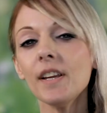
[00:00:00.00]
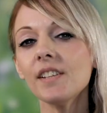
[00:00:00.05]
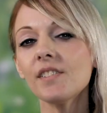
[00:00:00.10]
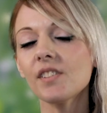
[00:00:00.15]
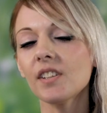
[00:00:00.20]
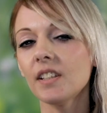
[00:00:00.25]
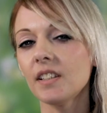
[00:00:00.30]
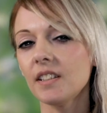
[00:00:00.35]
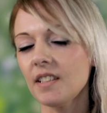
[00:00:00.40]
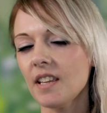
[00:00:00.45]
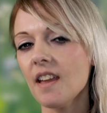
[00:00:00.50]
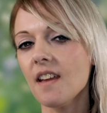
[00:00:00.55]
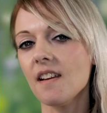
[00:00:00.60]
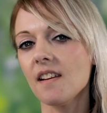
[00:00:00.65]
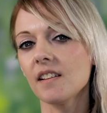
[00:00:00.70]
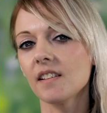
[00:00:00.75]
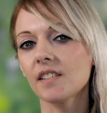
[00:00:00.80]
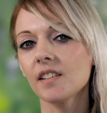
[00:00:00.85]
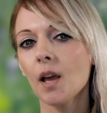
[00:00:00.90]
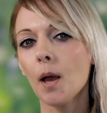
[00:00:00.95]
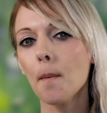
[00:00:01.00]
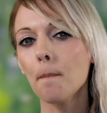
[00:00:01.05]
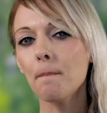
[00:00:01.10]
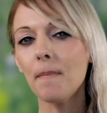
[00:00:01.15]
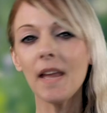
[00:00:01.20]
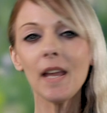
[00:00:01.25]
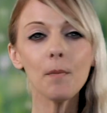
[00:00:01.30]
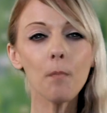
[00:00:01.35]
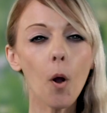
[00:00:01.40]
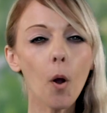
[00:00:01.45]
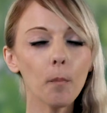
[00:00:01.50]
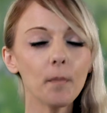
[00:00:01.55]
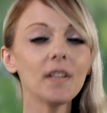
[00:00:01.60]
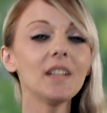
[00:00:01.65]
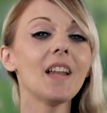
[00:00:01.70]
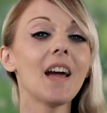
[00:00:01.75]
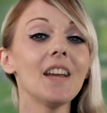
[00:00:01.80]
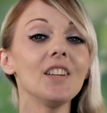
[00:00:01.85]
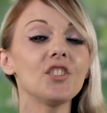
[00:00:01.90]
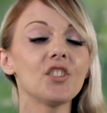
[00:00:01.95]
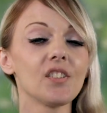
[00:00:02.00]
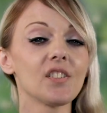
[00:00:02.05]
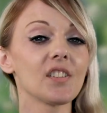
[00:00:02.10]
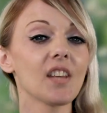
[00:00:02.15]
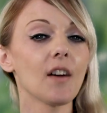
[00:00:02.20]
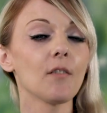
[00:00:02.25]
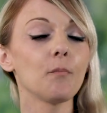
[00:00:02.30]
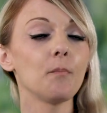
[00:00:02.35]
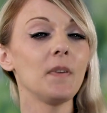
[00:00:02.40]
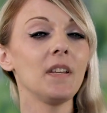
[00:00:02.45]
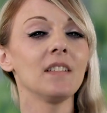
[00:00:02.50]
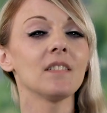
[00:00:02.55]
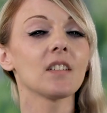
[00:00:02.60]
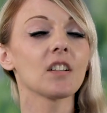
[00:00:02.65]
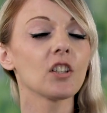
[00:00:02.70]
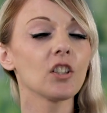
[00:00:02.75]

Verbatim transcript: recent years, bee populations have been